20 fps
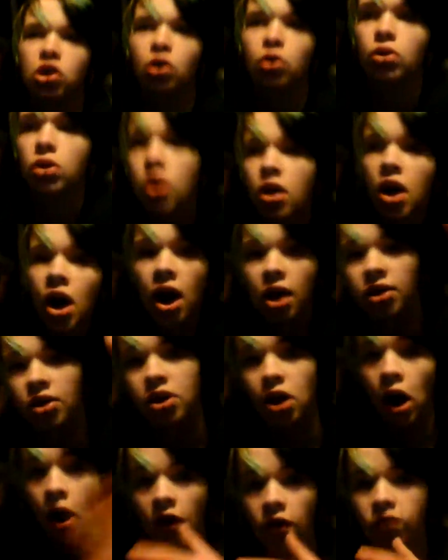and then
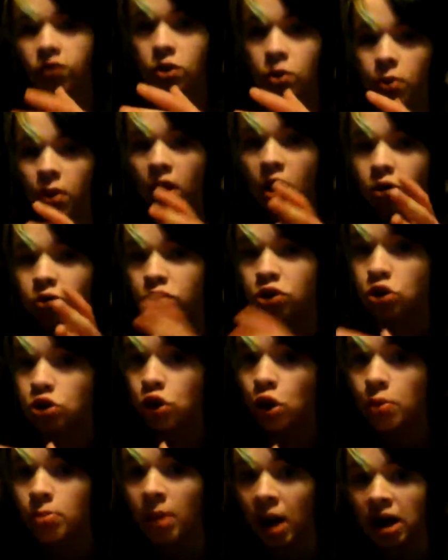after a while you go
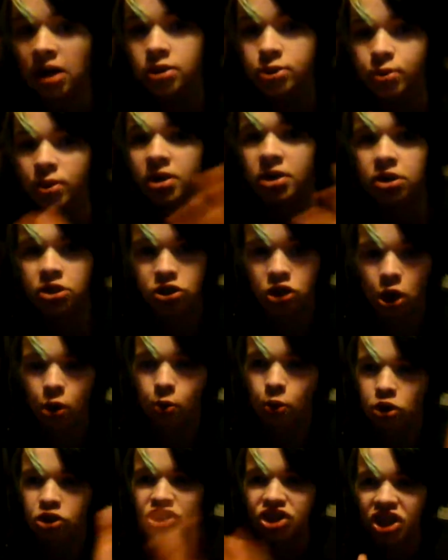back to it and you start
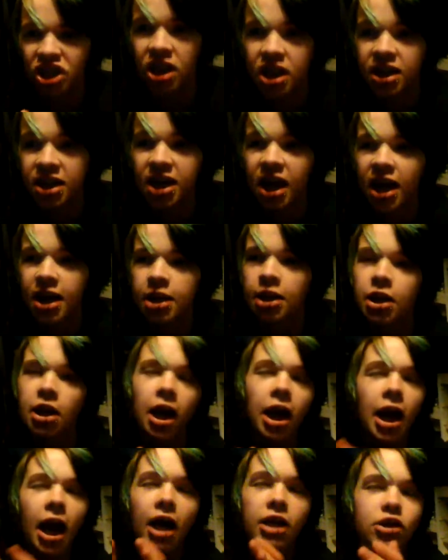watching it again and you're like,
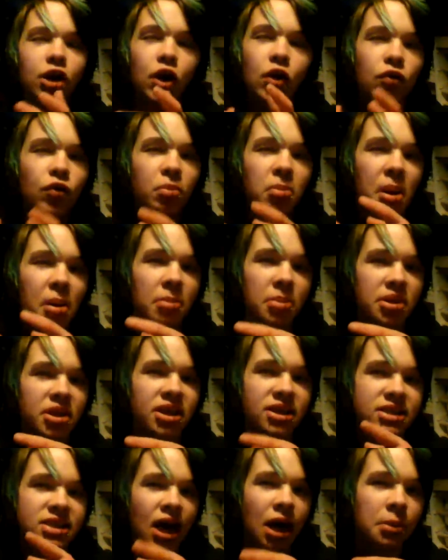I don't remember
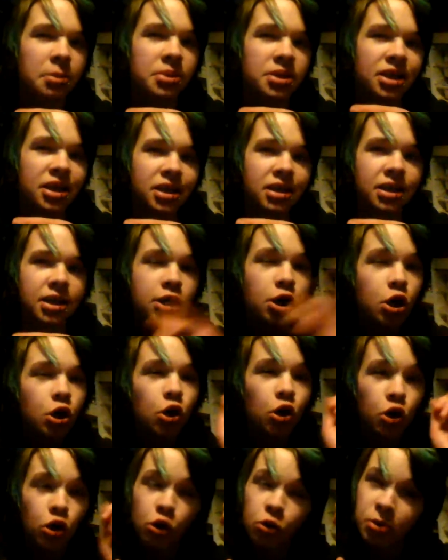this happening.
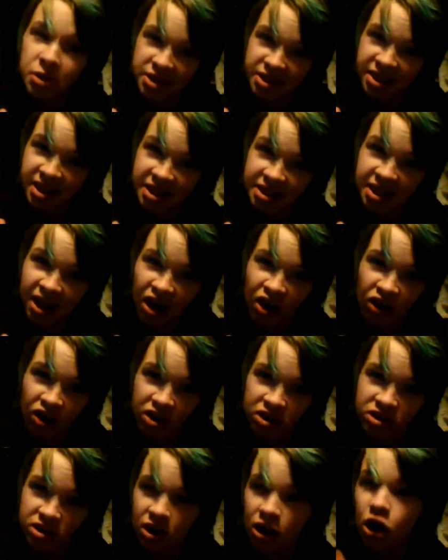Who is this
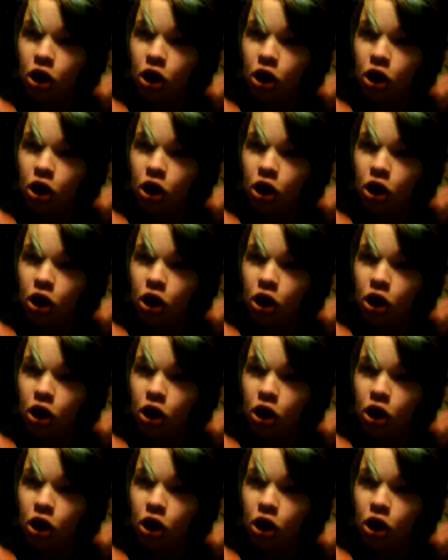character?